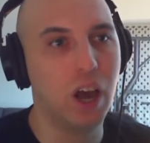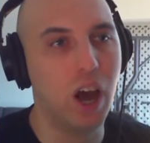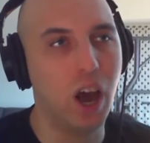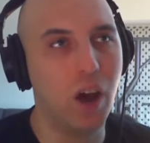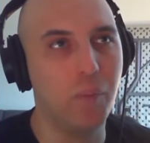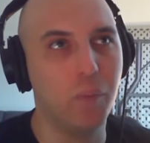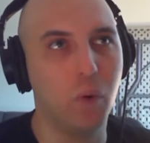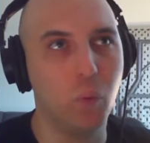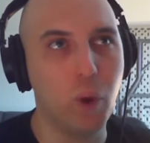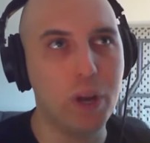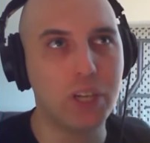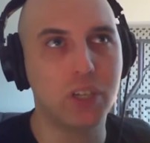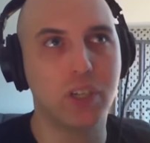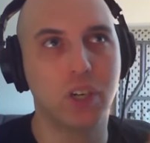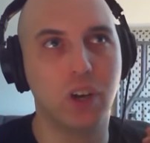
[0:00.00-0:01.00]

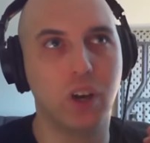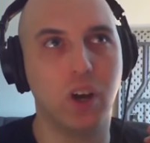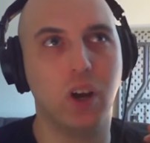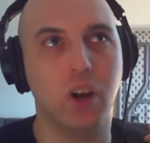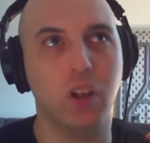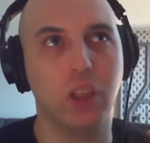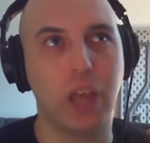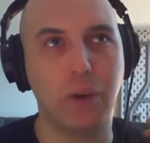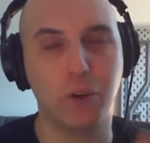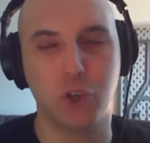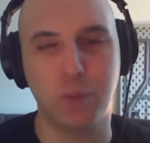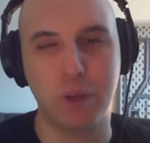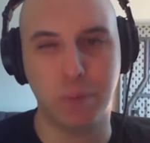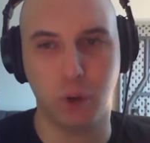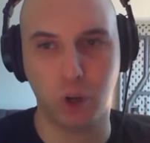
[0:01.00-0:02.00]
Which language do
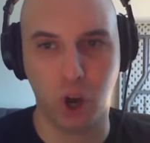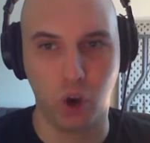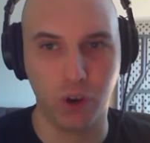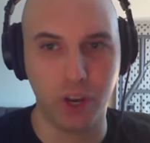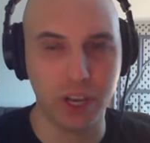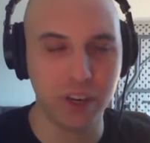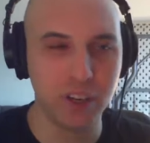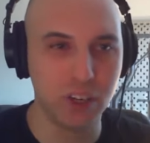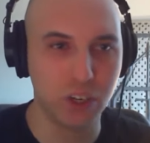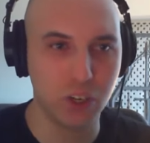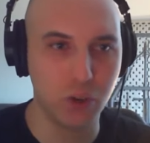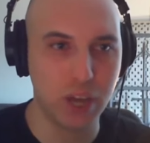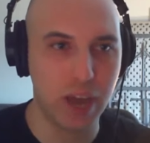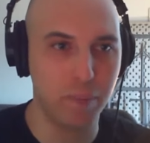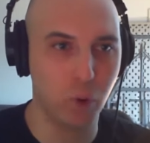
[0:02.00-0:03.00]
people code in? Do
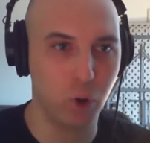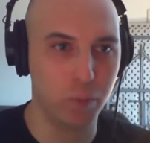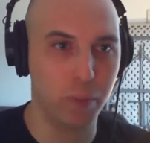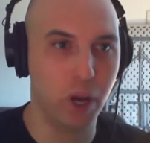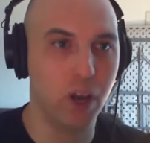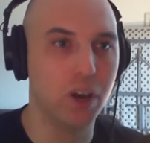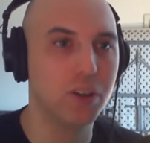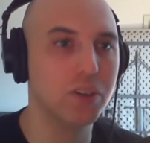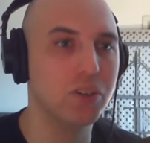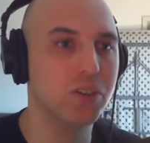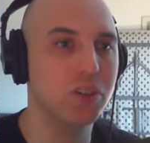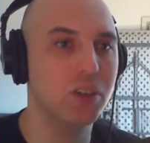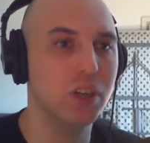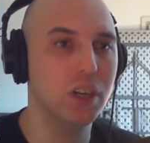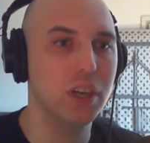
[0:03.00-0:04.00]
you get more
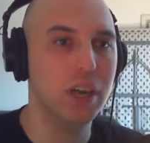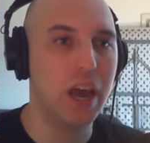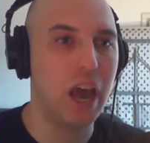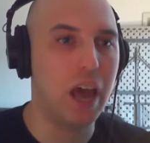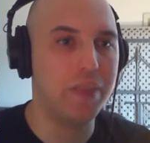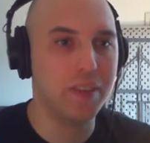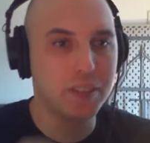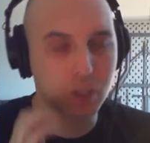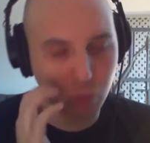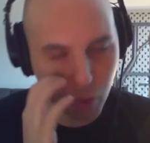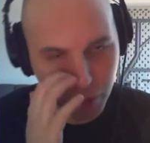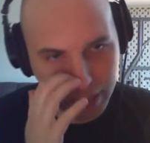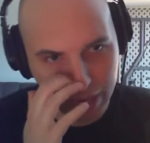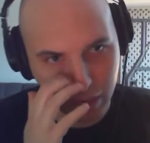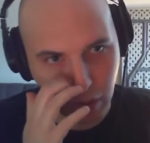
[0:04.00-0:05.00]
bugs? And this is where
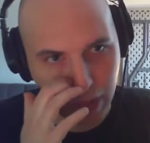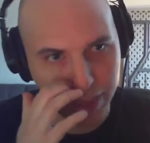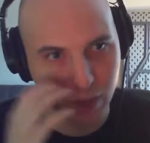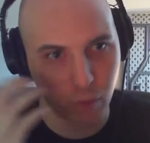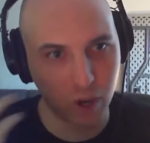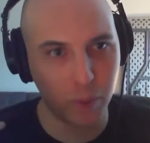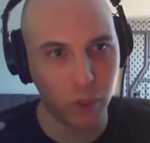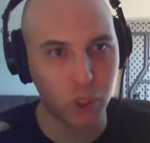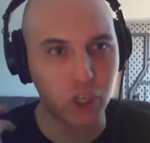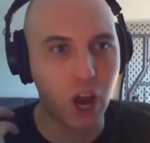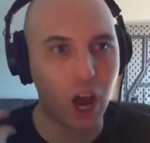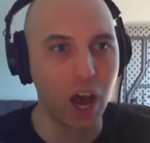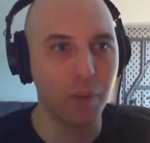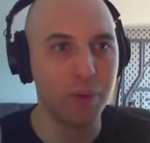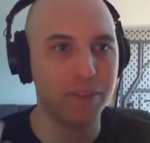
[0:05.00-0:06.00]
we get, I think, one of the most
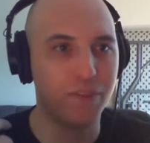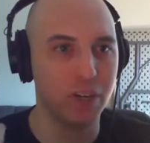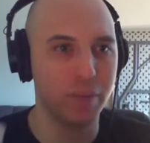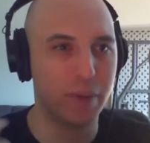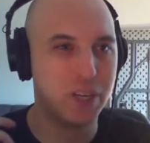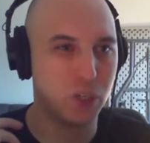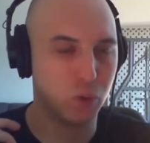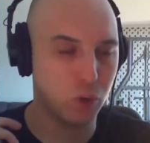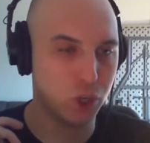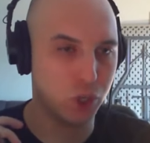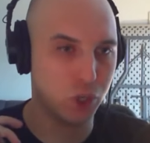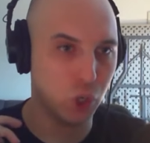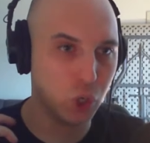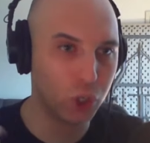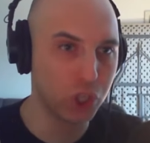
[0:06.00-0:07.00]
common fundamental
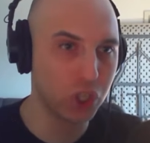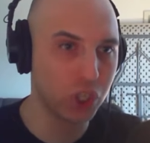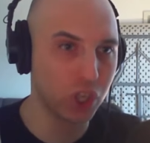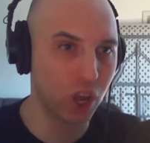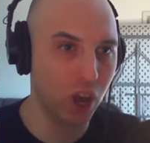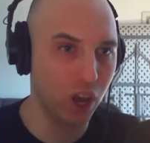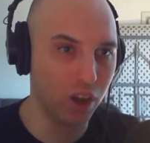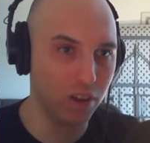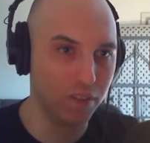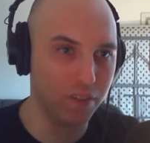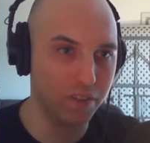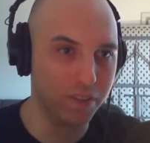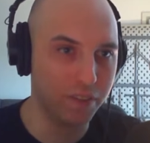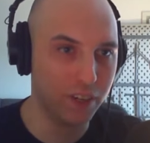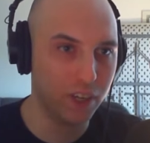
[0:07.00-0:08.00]
results
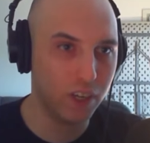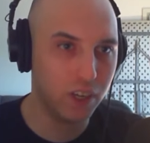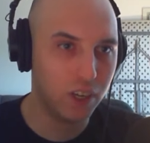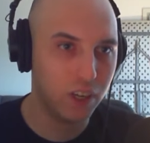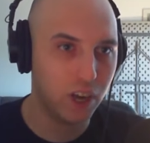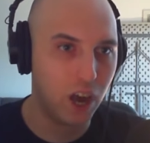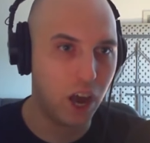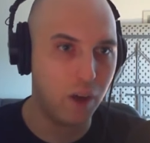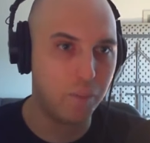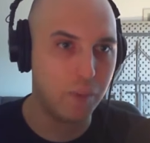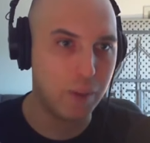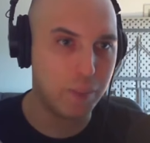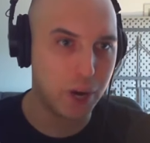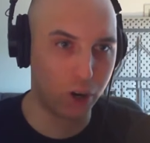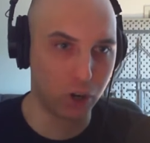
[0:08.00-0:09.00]
of
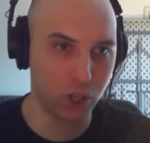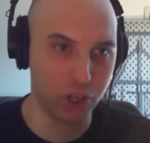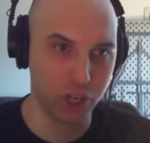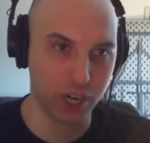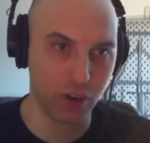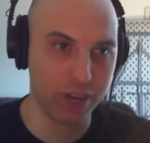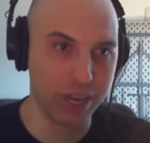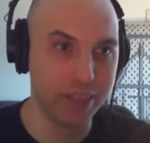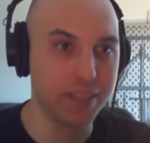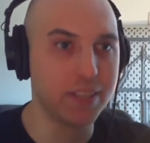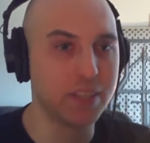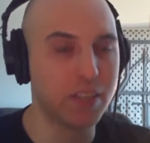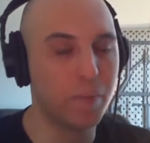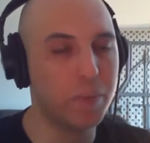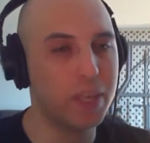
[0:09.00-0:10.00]
empirical engineering. And this
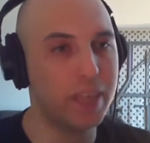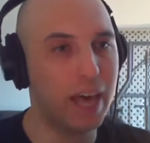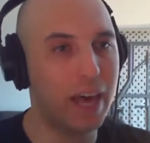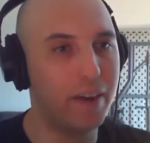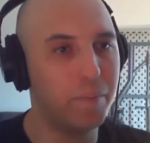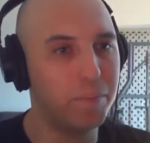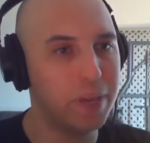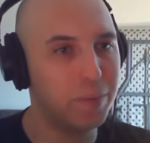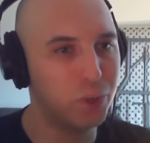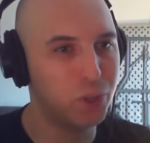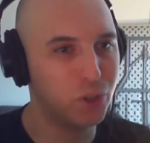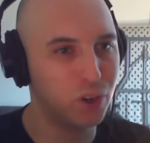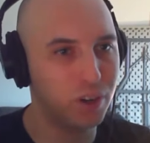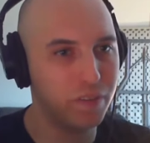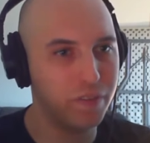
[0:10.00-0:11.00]
is something that people
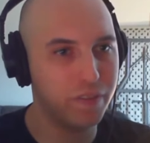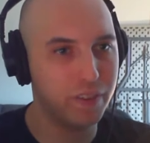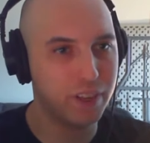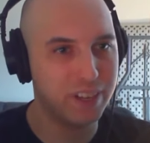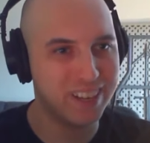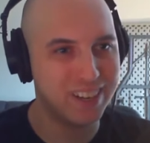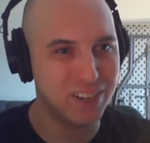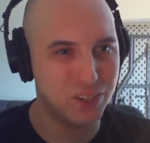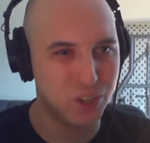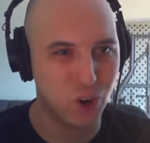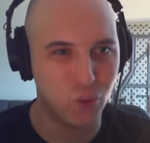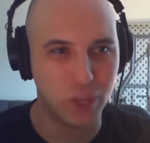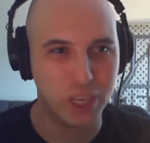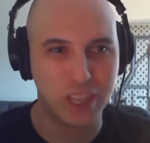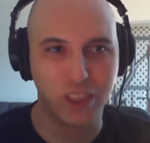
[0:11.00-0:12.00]
sort of
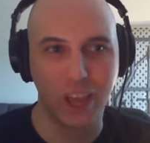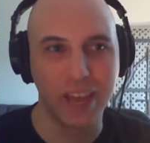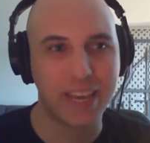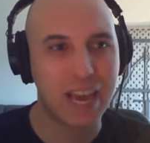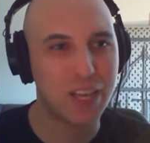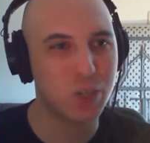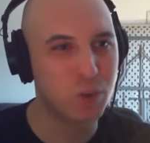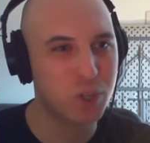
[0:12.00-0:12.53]
don't really like as a